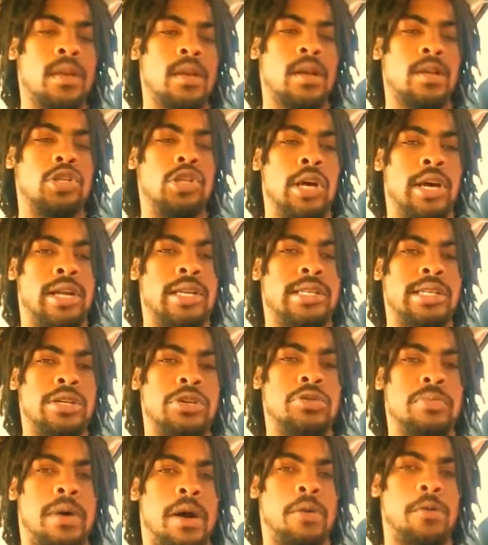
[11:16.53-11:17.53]
and trying to see
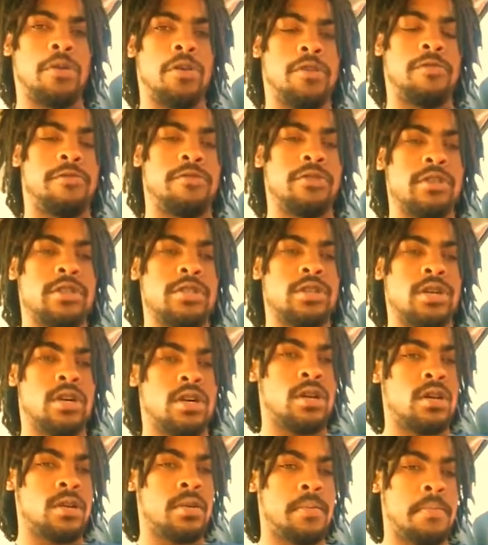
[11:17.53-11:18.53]
who my real friends
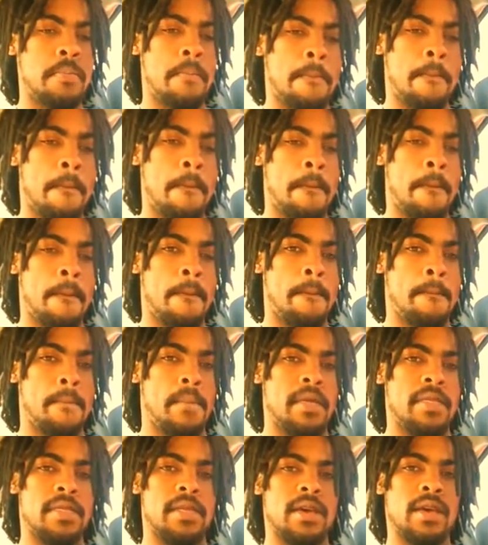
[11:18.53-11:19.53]
are,
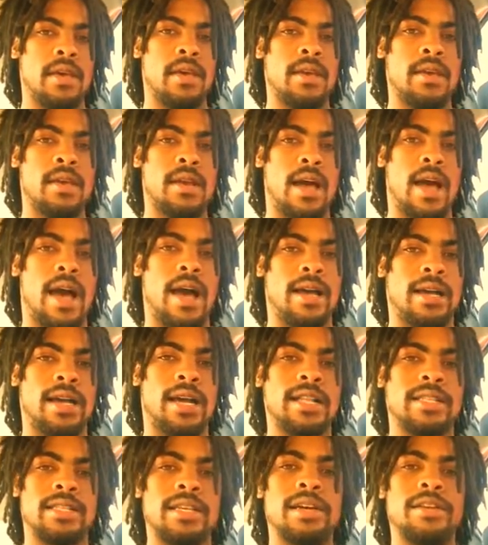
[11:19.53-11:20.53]
and then
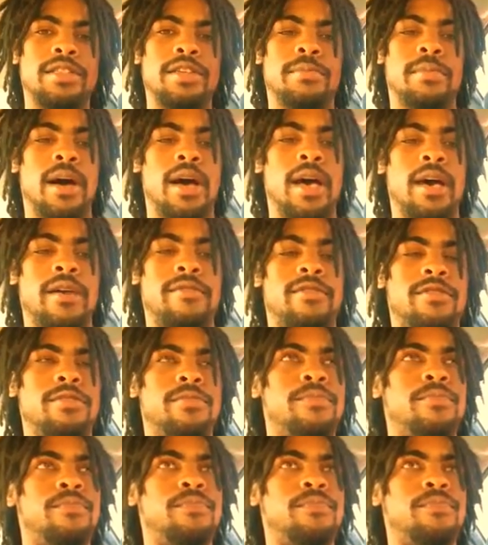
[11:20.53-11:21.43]
I tell them I have it.